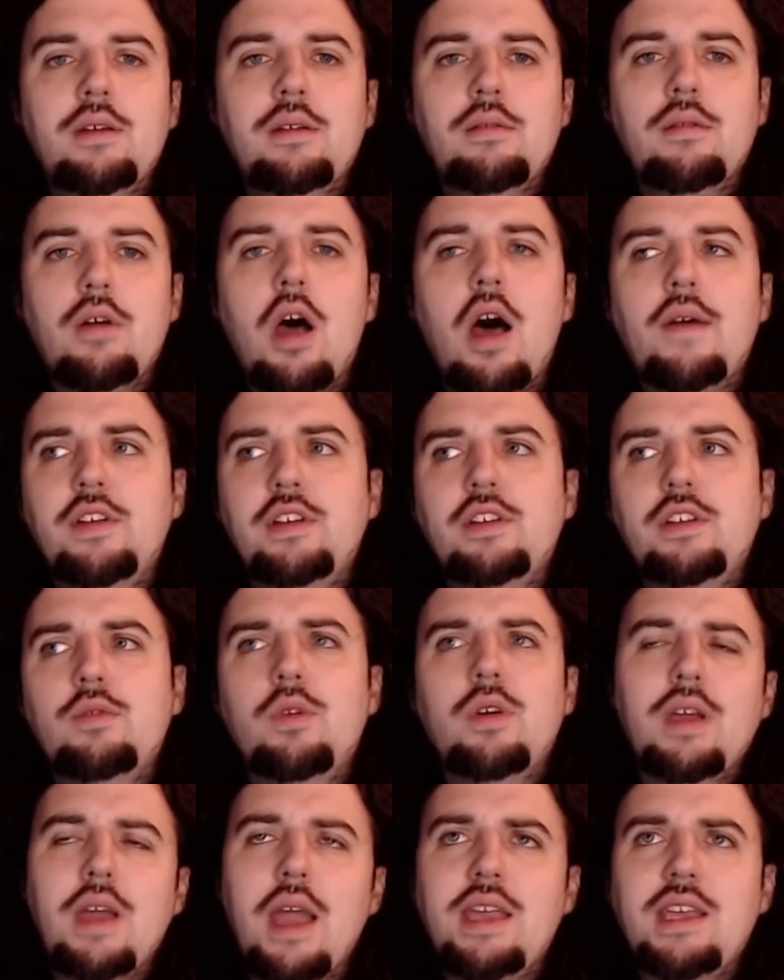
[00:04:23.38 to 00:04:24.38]
Obviously,
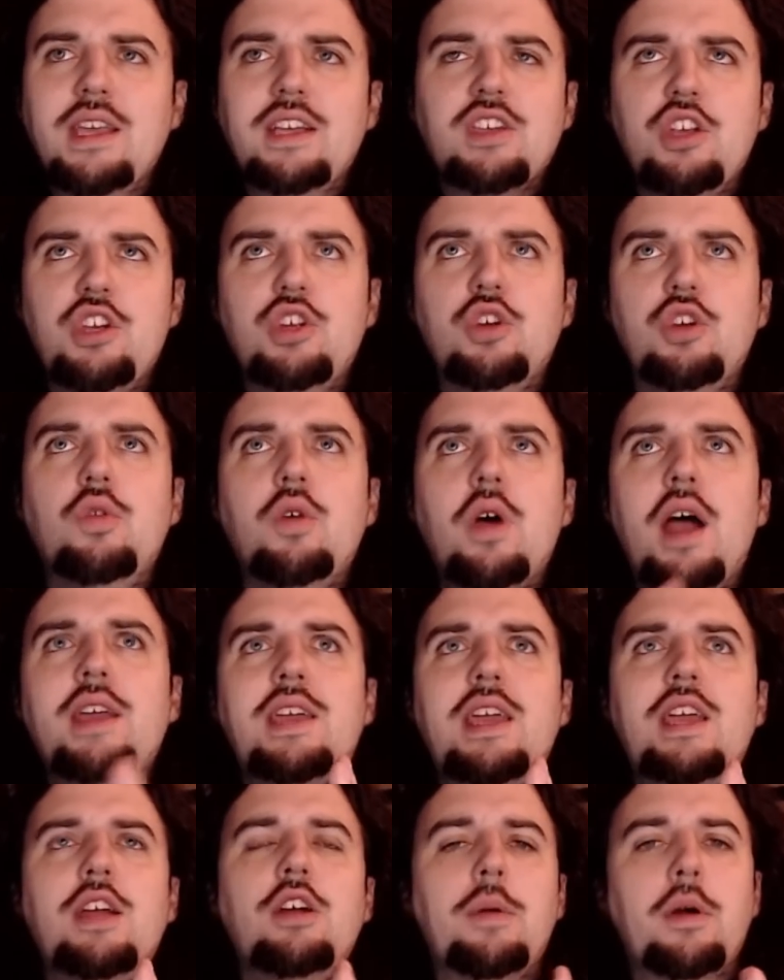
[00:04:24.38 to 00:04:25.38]
well, I guess I do. I
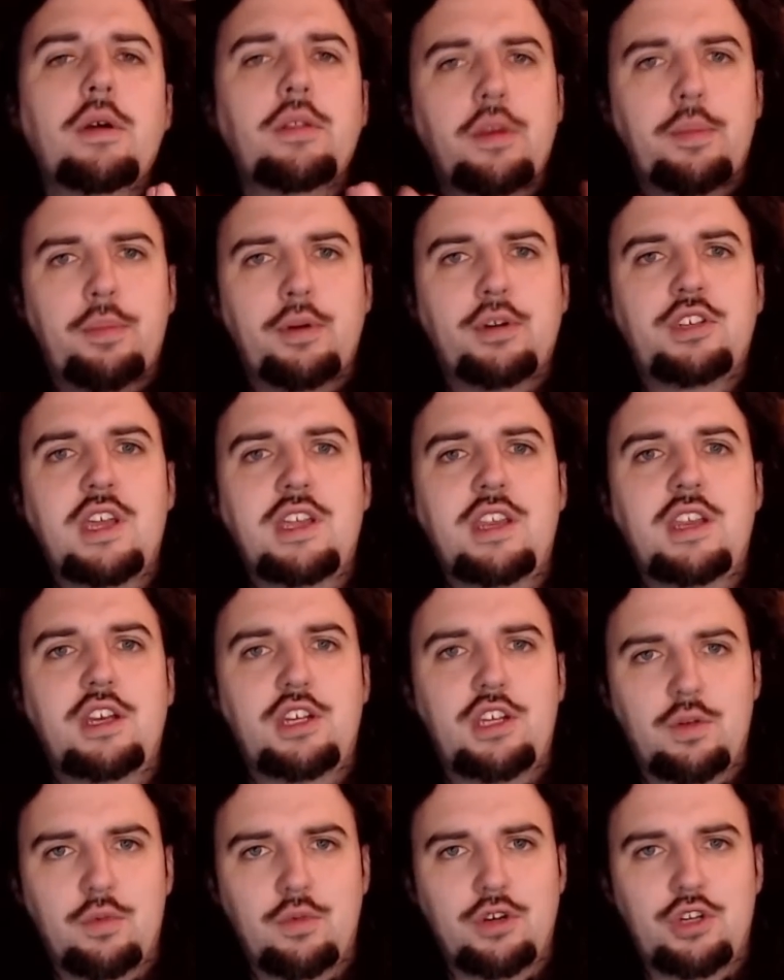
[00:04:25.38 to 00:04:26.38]
care about the
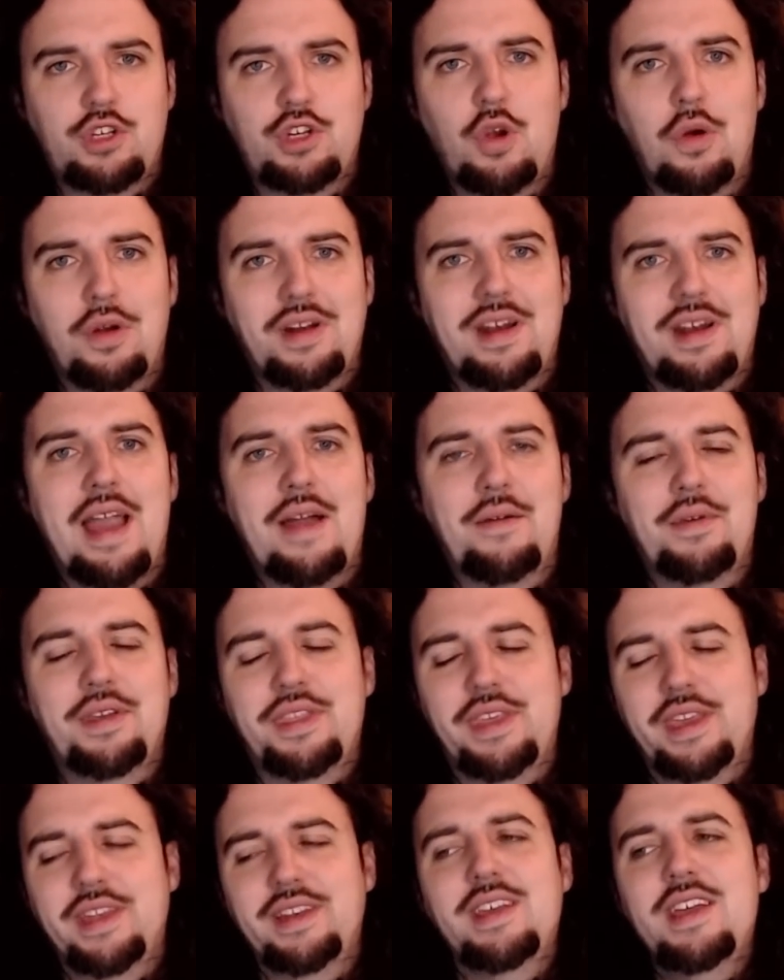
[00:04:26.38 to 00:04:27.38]
percentage that we're scoring at with
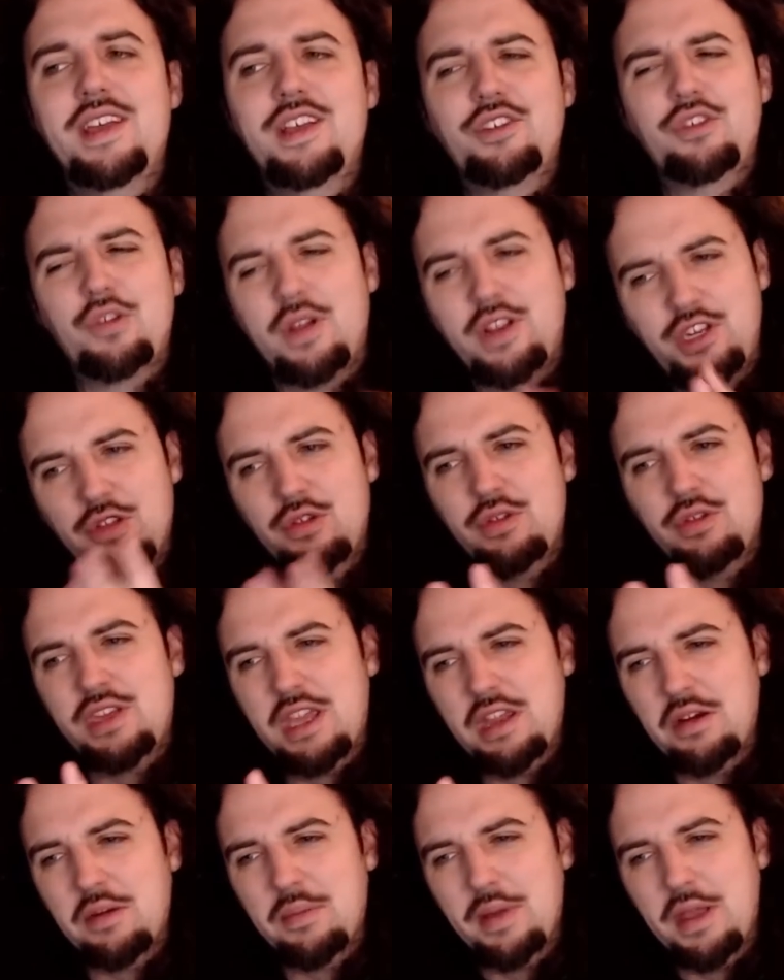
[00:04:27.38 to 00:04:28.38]
it. So I do
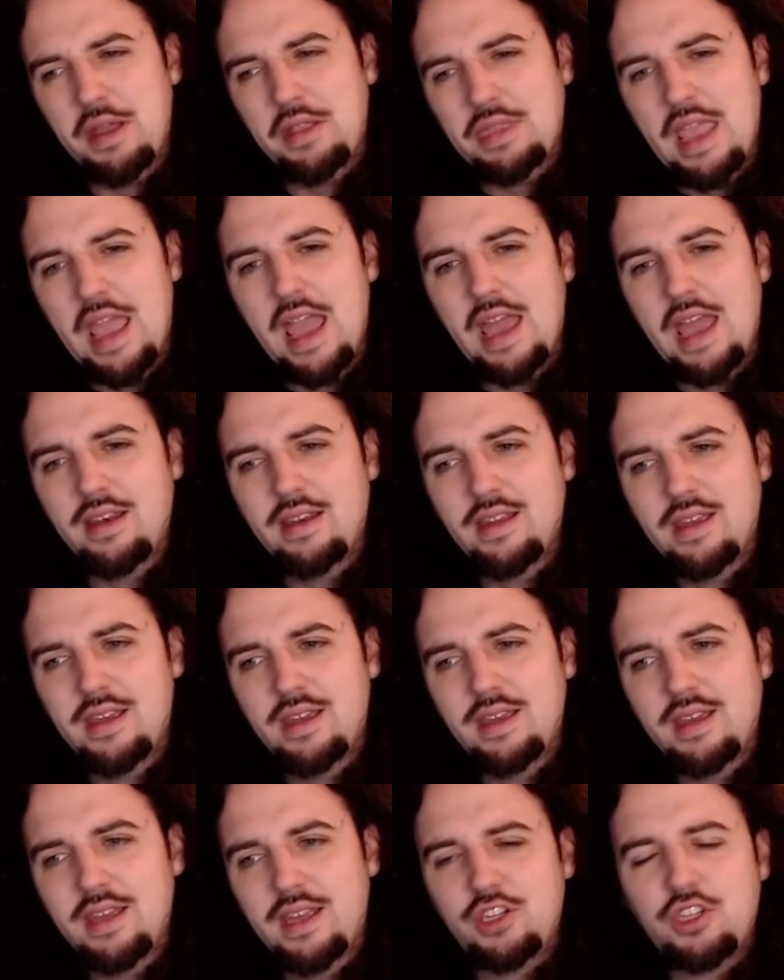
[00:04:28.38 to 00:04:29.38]
care about that.
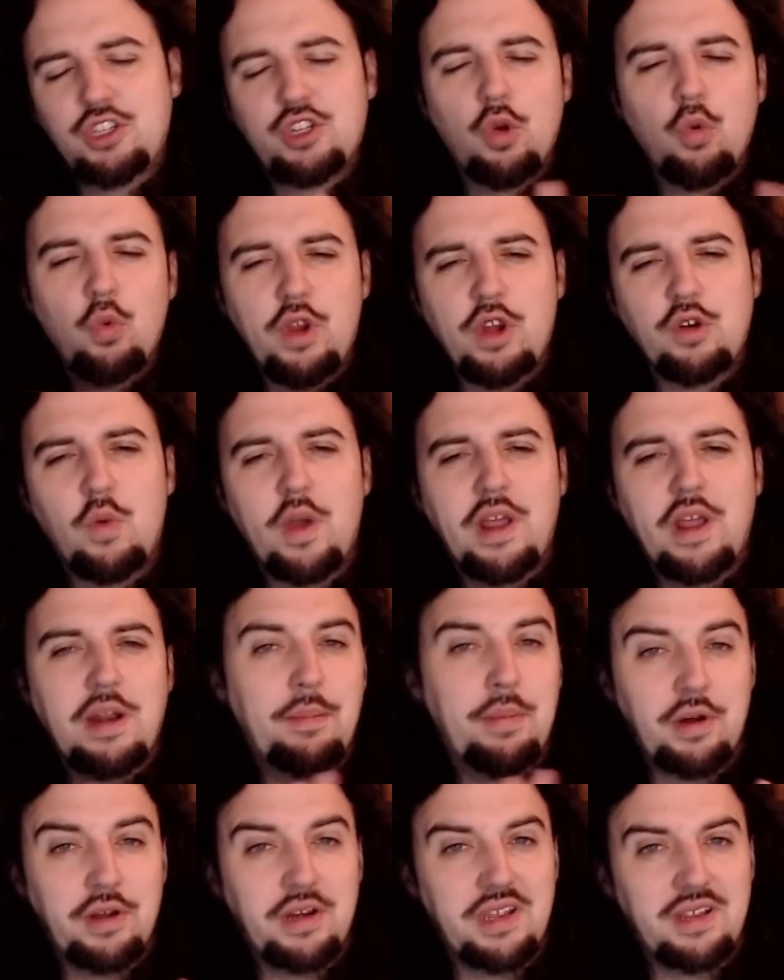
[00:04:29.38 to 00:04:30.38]
It's just a weird way to
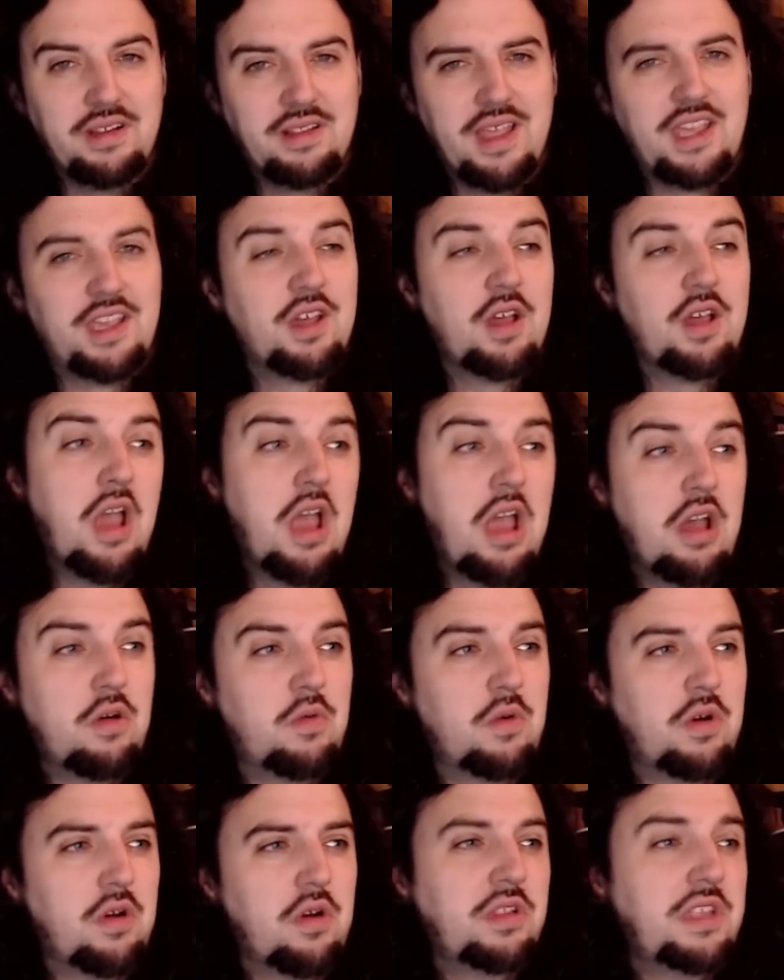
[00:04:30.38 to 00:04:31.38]
put it, like, oh,
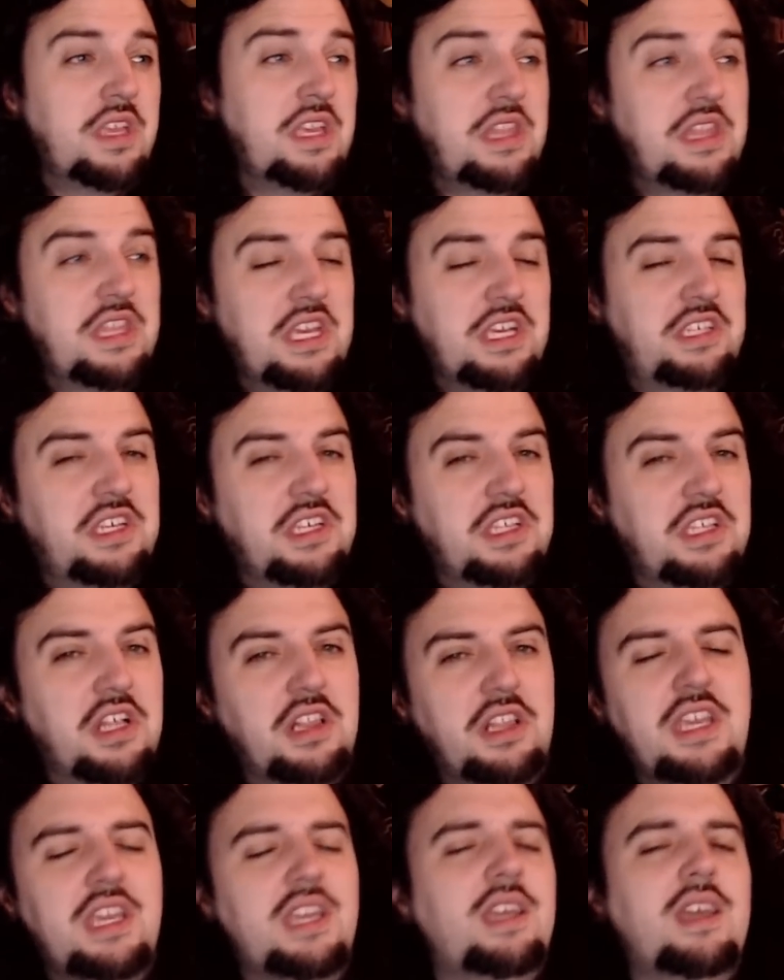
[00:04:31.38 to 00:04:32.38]
we're only this in the
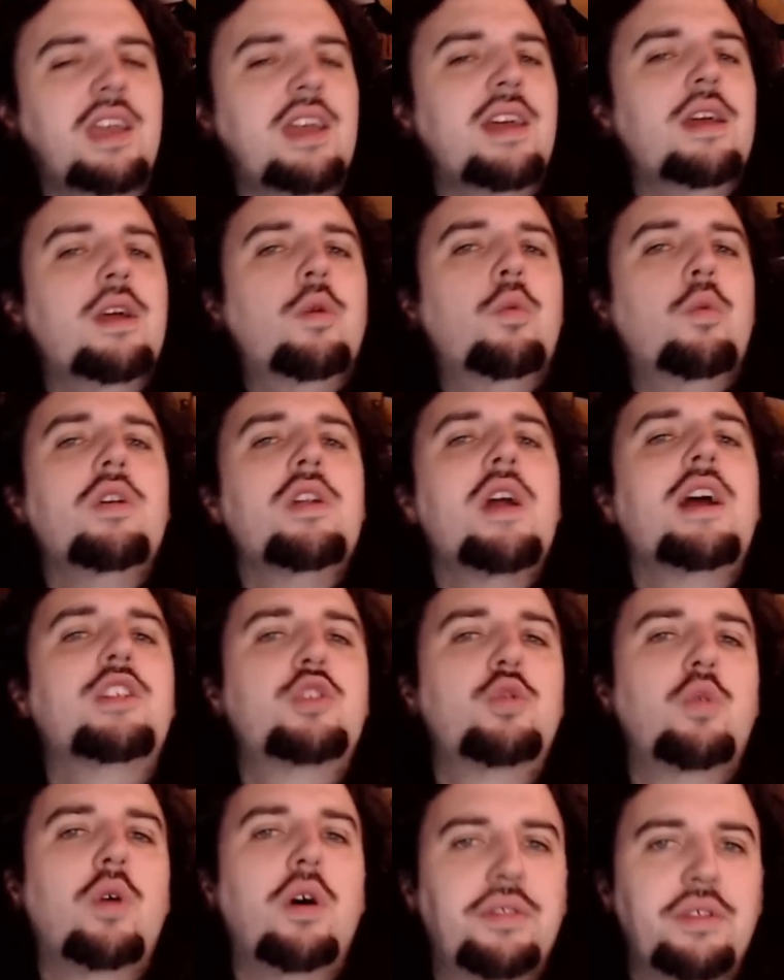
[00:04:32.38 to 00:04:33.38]
league. We're not
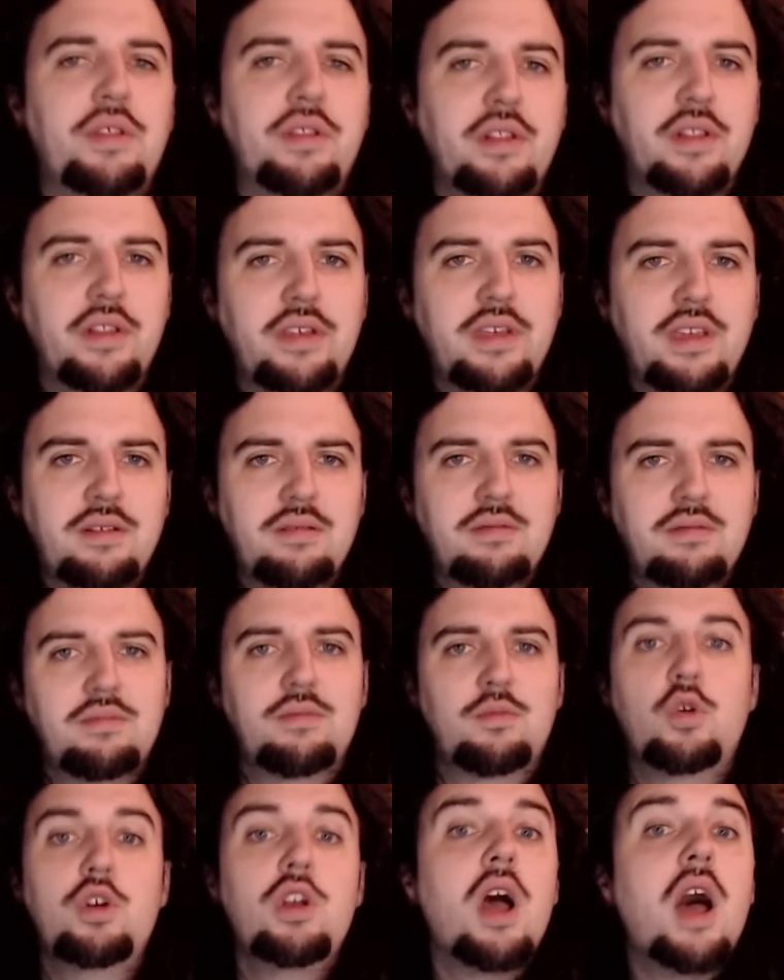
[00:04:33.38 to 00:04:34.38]
12th in the league.
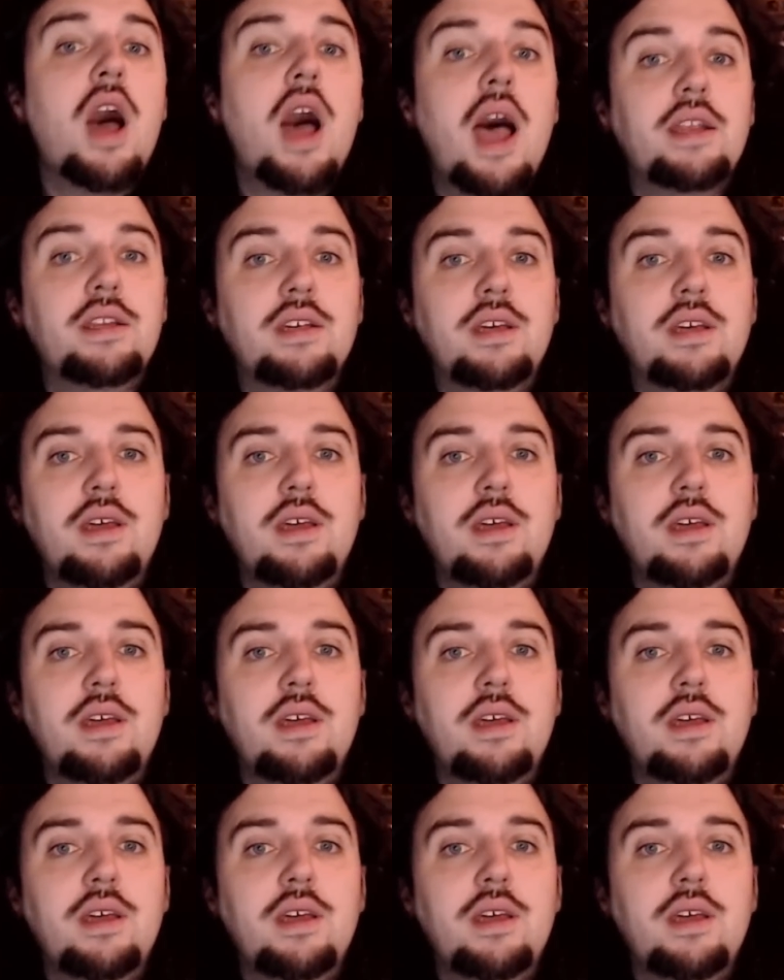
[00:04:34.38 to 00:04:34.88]
We're not.